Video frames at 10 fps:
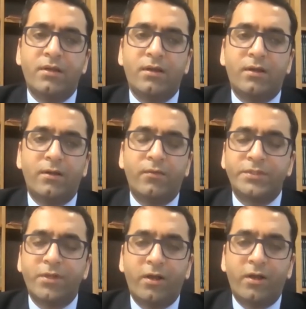Uh, we
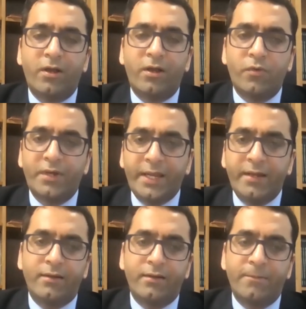saw more
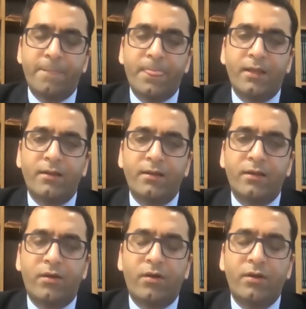data uh,
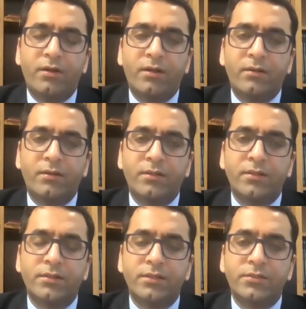on
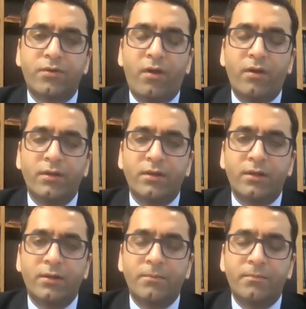the, the, strong
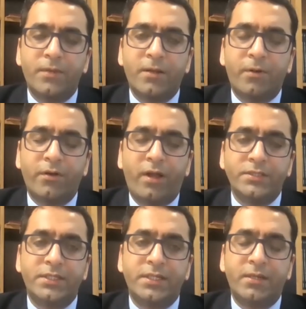
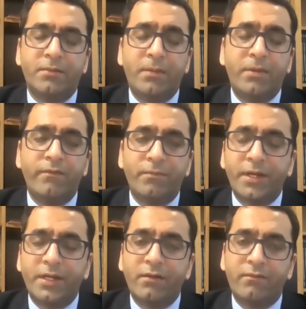prognostic and maybe even
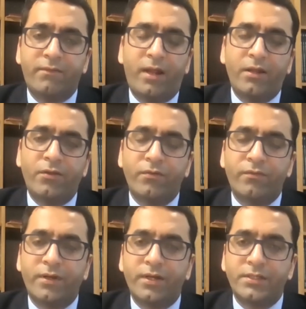predictive value of
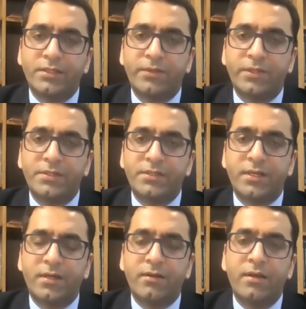some of these
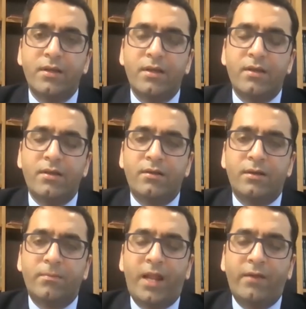
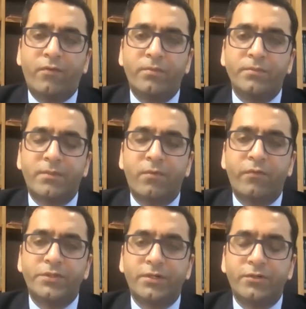platforms, some of
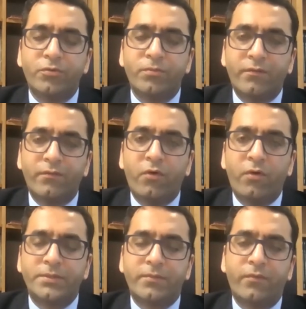which are tumor
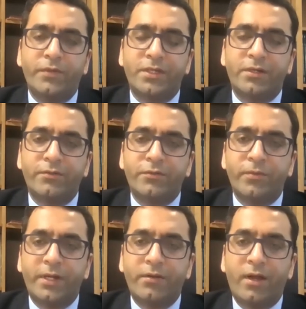informed, some of of which are
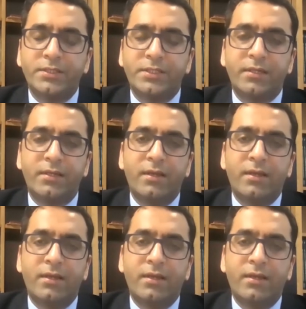tumor agnostic.